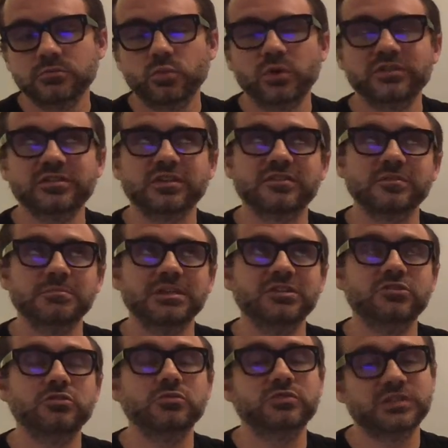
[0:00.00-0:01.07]
what does it mean
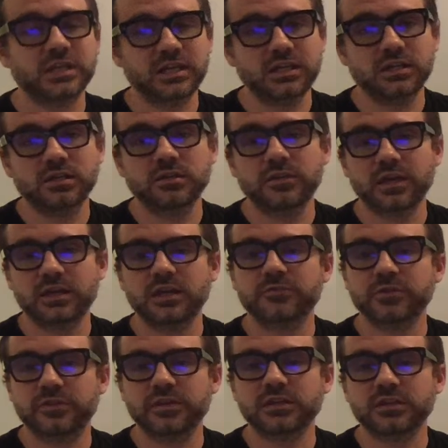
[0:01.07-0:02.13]
to say that
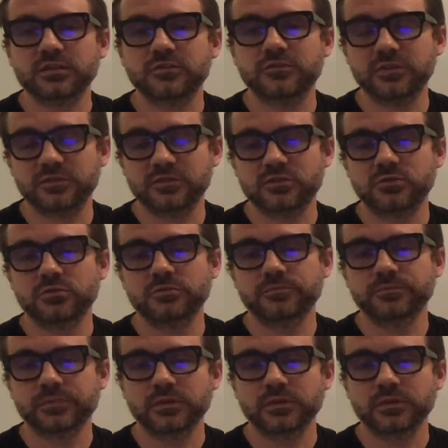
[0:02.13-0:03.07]
everything is physical?